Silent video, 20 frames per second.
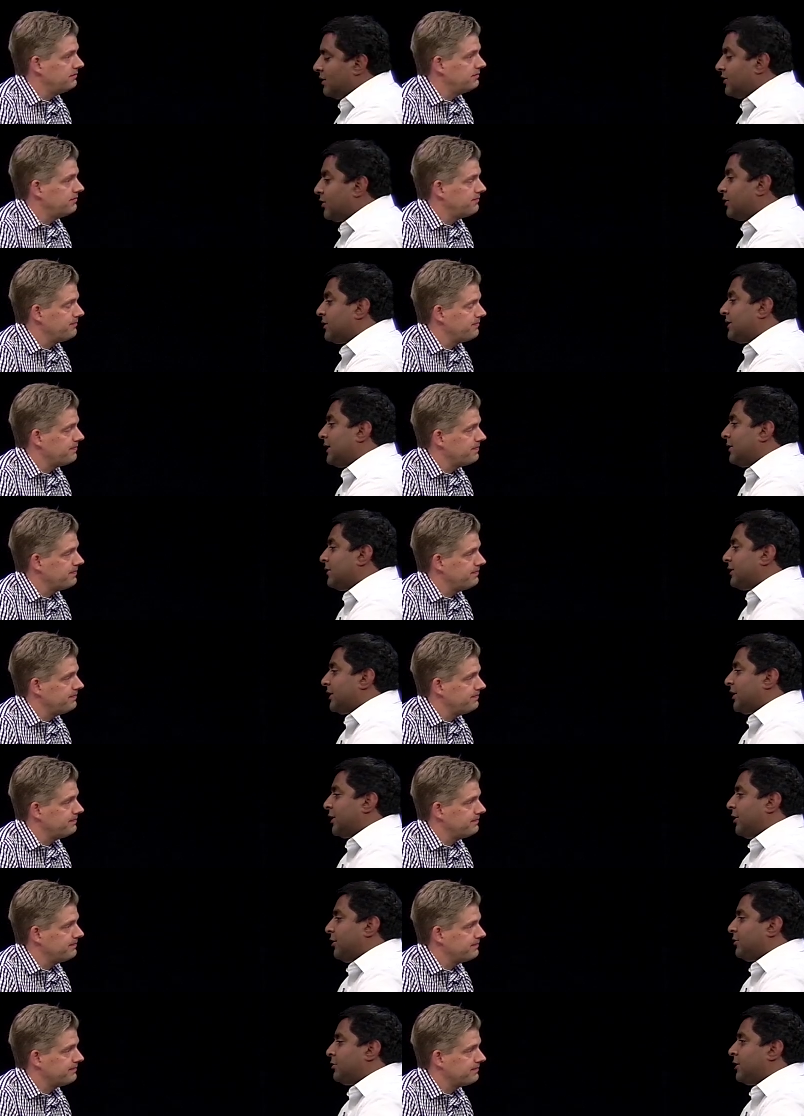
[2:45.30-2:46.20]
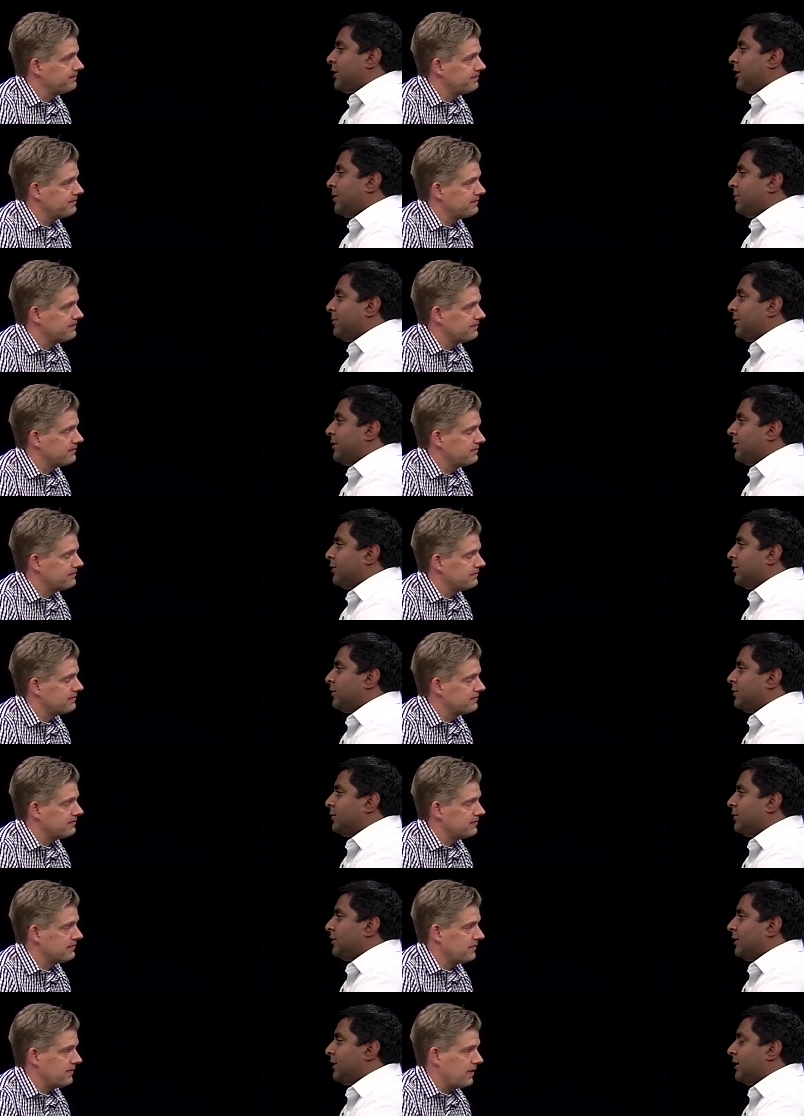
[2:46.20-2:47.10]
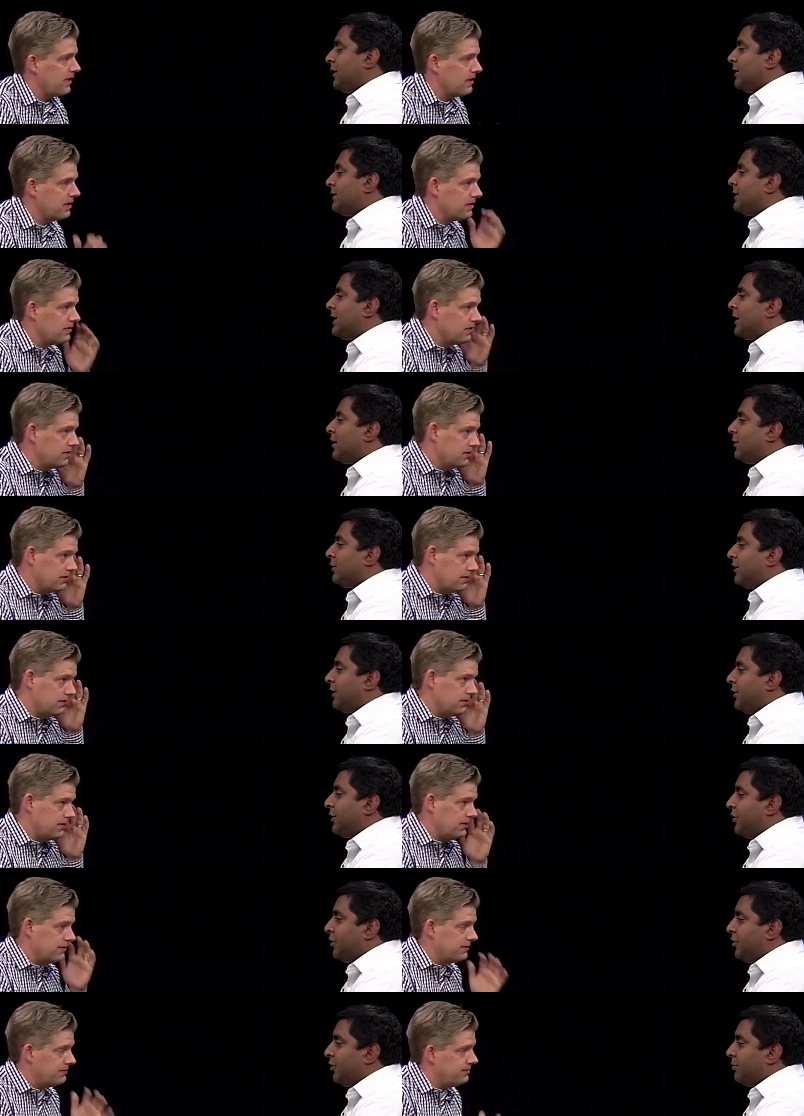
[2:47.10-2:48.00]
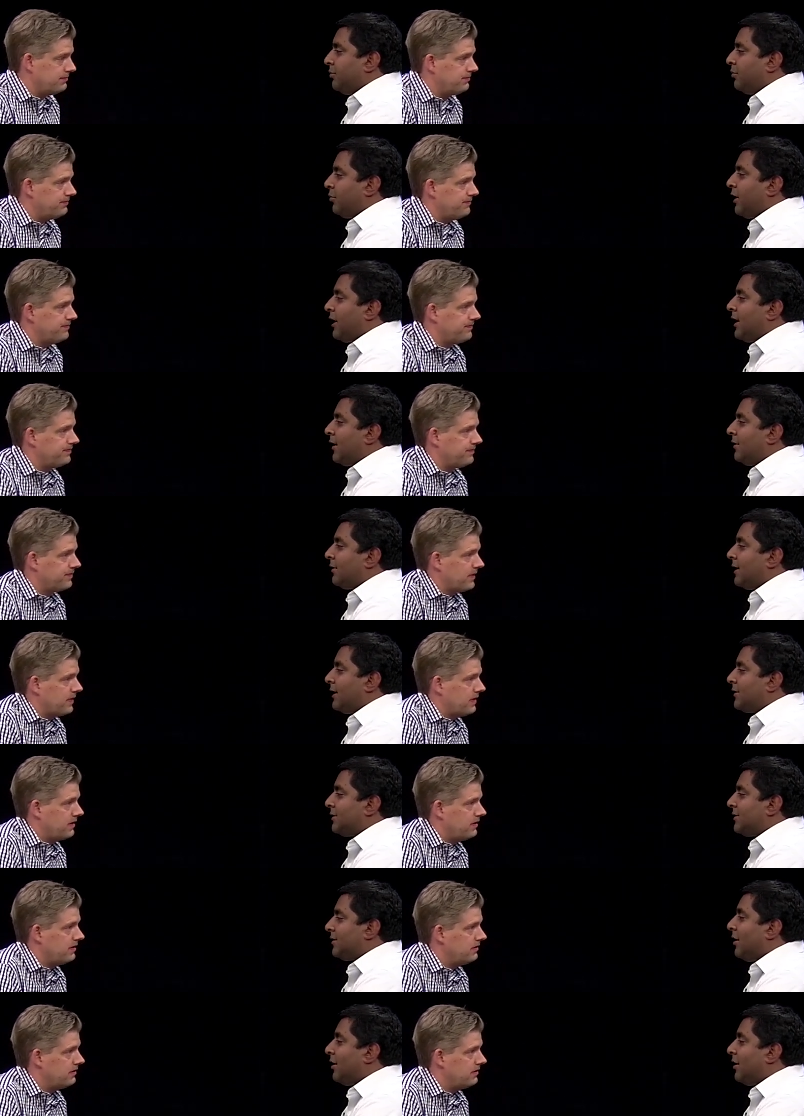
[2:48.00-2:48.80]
Speaker 1: so it sounds like you're trying to build an entirely new brand that's